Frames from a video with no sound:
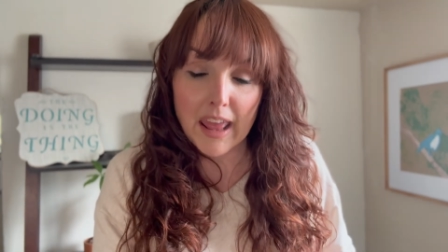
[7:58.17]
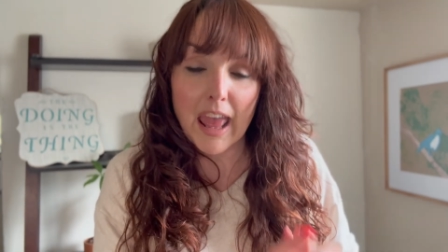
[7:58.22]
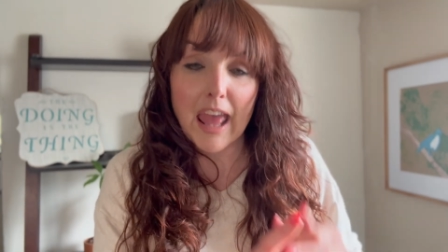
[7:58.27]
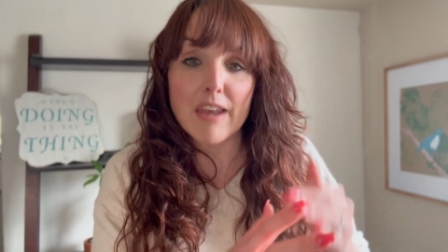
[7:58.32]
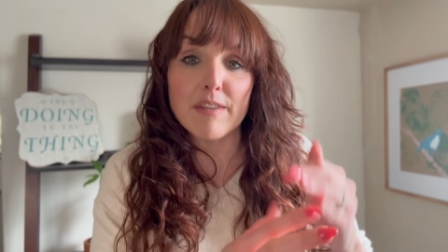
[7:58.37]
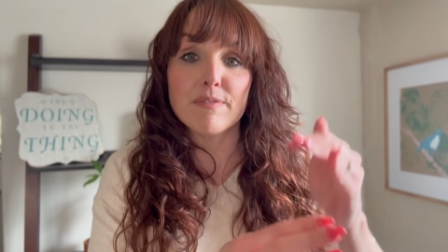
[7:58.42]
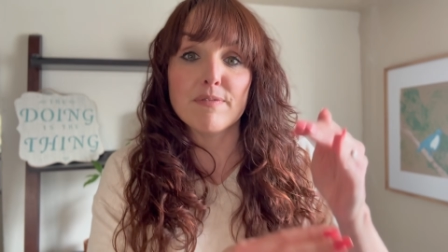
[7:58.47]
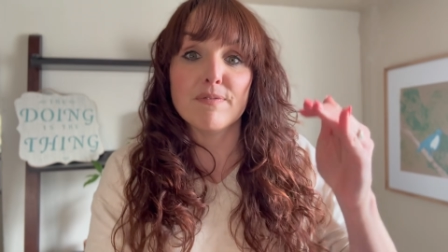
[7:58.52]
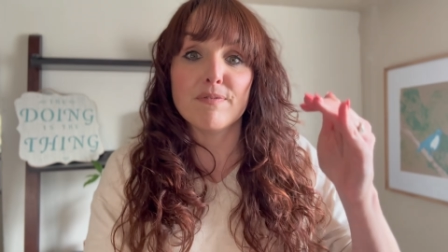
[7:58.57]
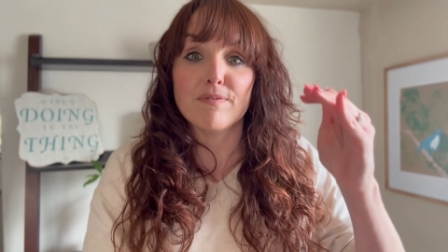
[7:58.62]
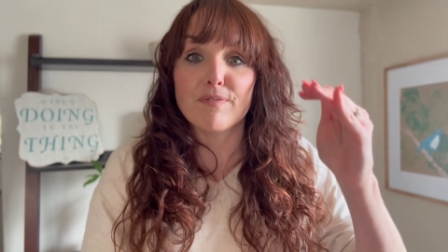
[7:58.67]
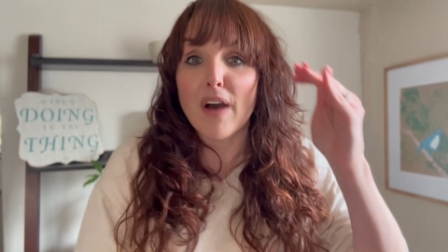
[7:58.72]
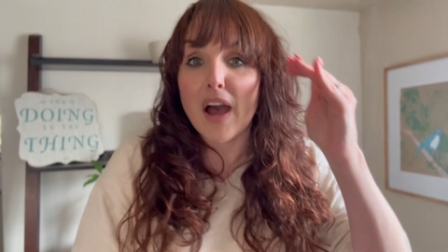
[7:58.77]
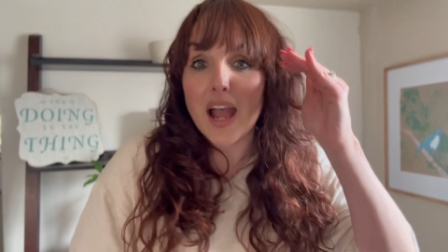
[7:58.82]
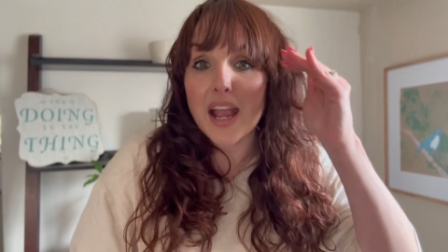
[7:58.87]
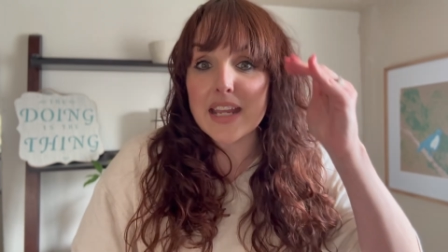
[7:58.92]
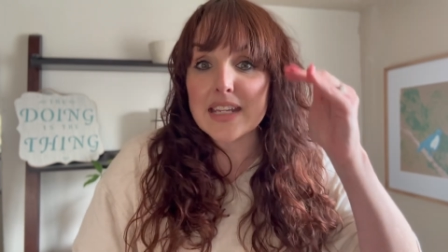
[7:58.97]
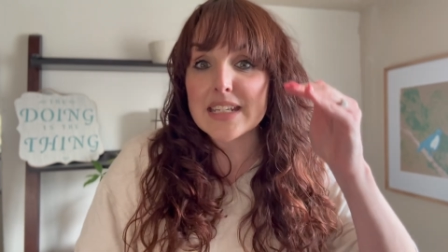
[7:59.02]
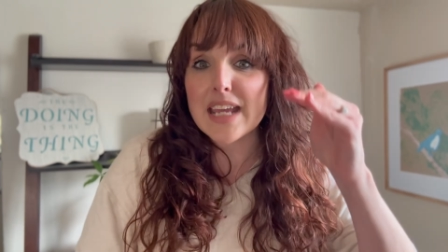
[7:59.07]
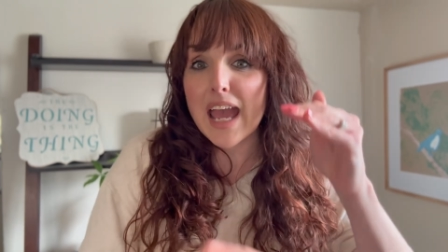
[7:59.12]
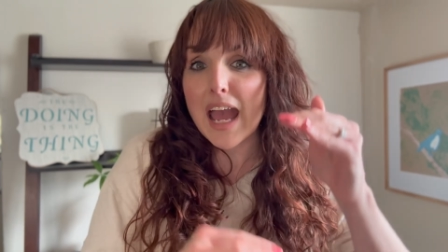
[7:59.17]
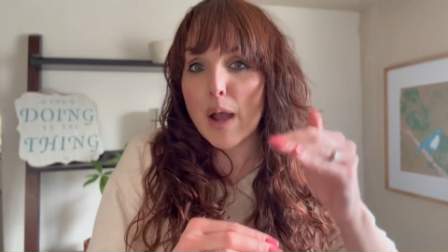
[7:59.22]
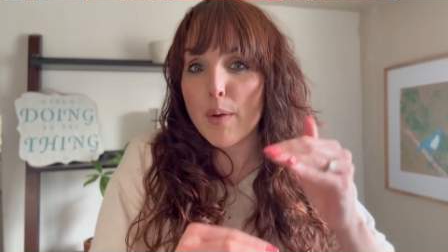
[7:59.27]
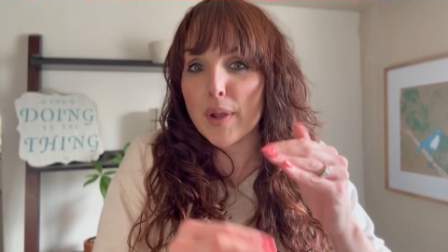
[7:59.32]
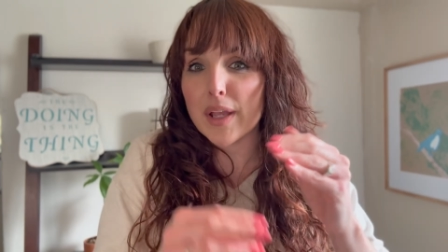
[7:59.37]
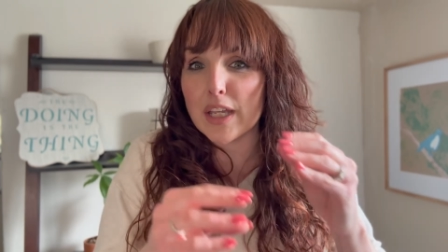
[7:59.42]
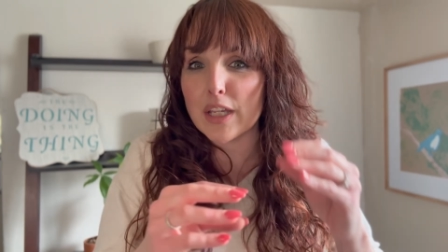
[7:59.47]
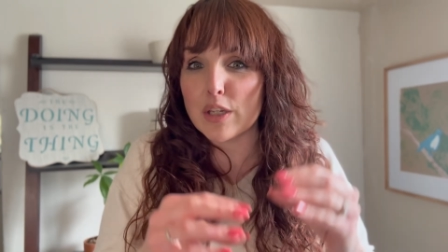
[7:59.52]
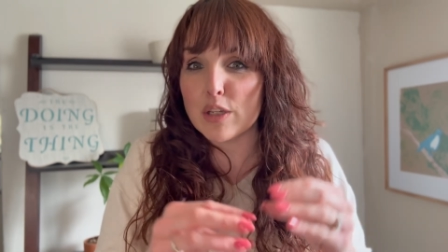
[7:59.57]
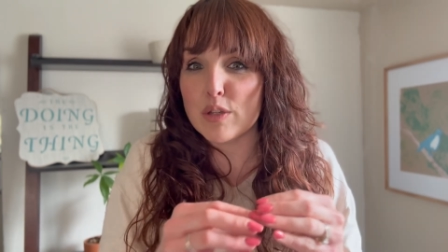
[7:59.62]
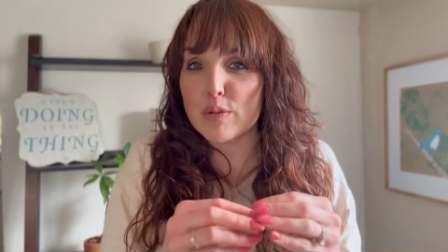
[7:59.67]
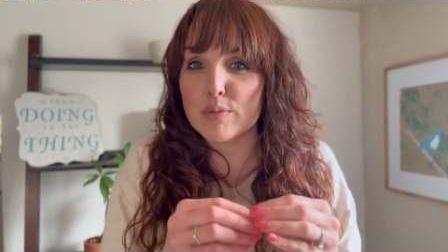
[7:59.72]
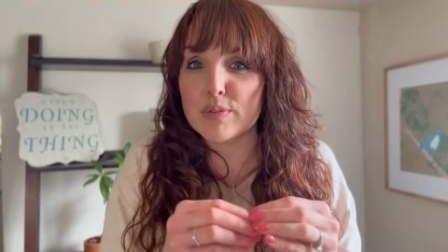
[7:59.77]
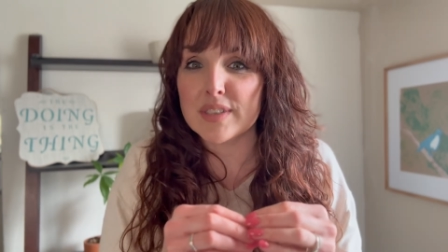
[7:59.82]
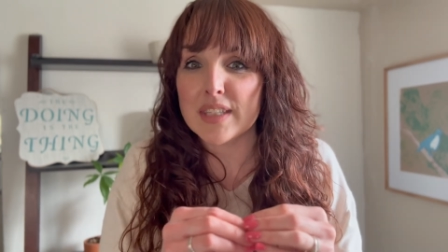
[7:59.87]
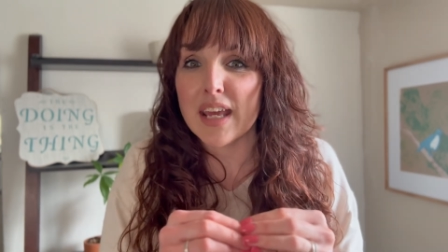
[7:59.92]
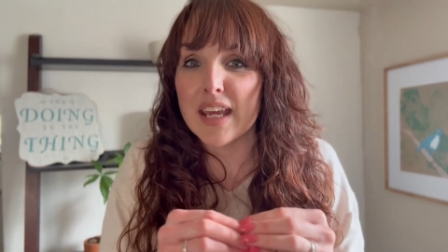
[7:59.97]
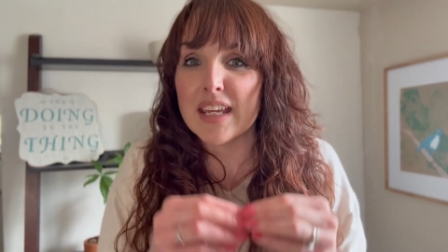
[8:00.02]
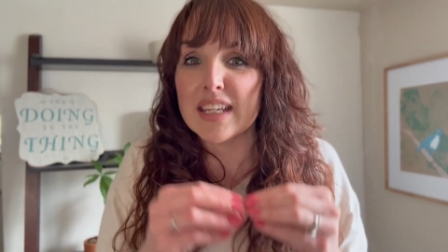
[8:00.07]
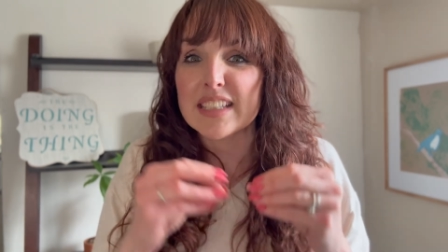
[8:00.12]
and find how I can use
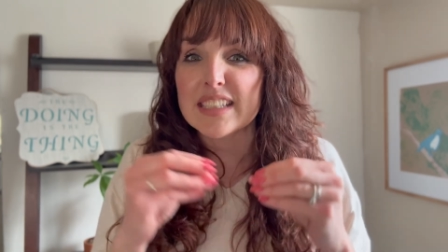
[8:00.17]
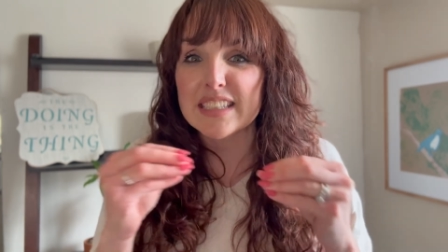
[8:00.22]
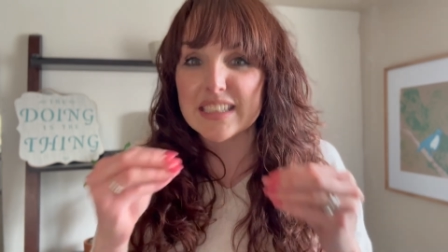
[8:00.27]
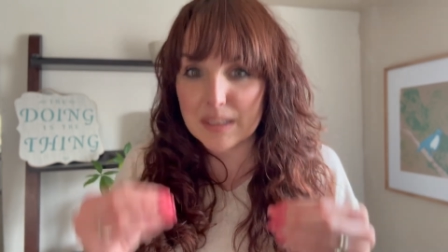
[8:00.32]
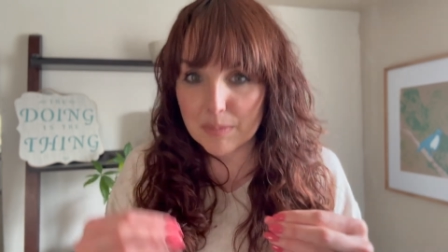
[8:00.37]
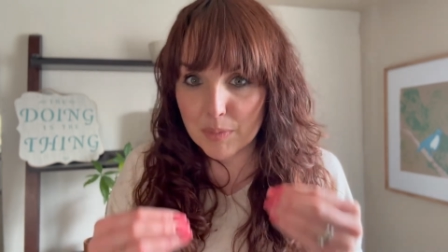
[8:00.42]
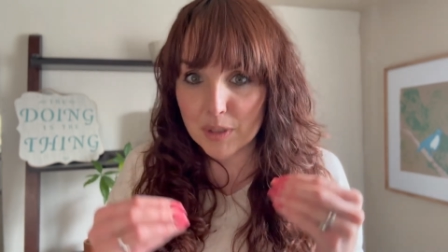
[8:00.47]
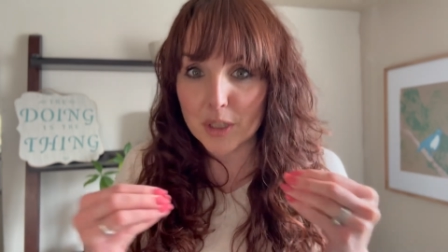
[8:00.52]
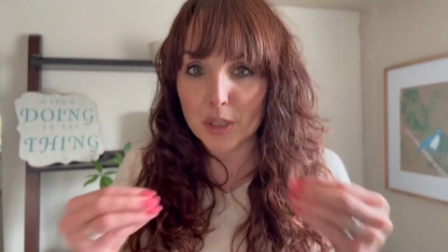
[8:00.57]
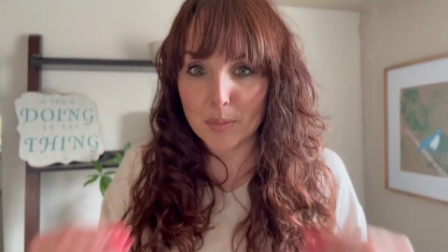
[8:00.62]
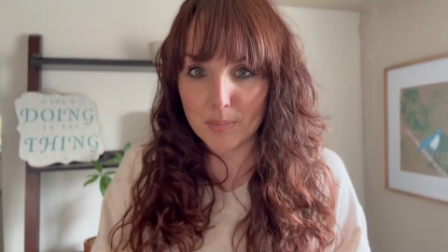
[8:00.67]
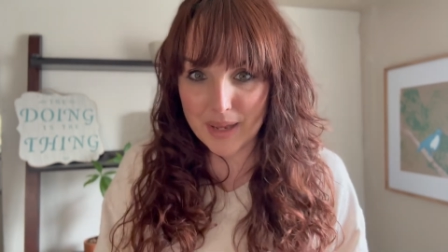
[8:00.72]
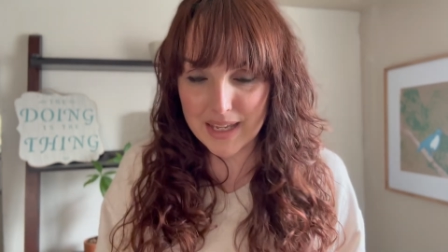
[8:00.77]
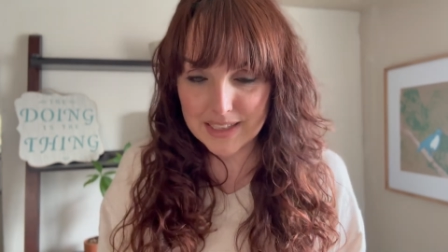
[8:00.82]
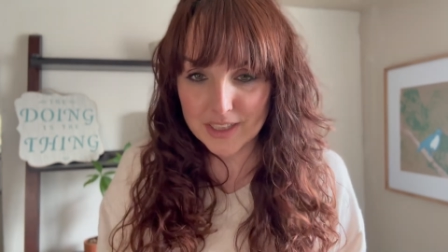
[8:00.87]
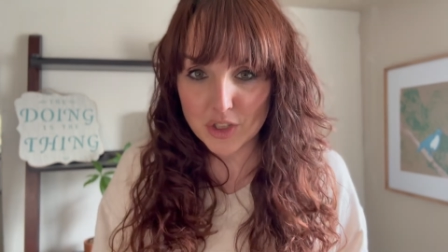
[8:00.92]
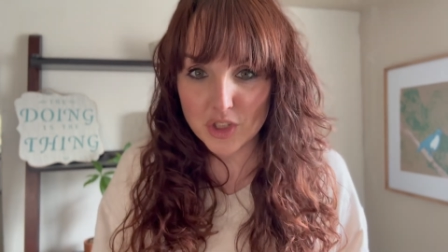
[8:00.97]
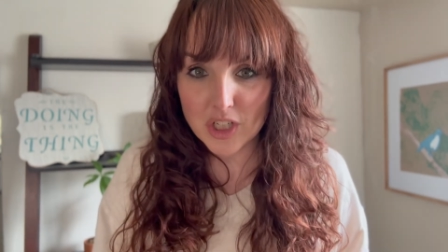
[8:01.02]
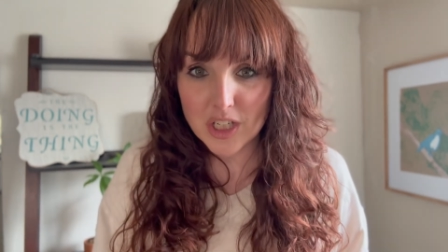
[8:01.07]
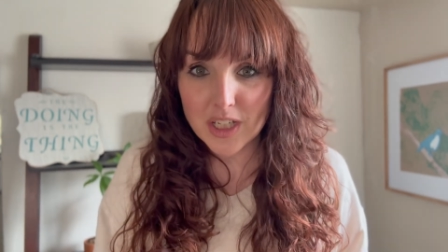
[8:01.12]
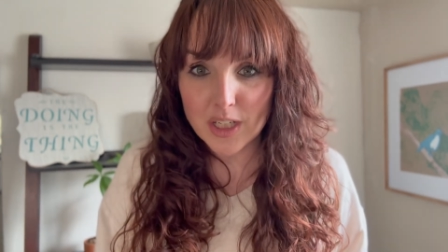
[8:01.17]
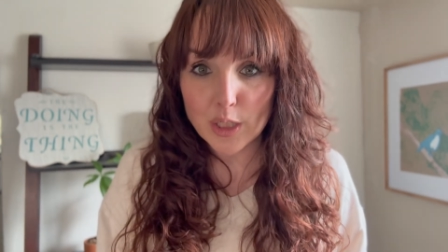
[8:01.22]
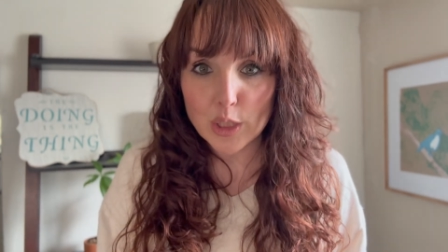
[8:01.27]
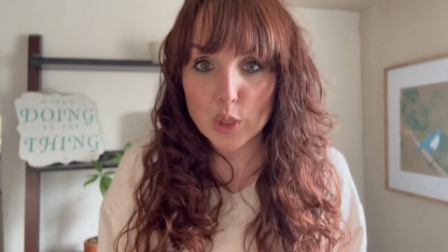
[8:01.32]
similar messaging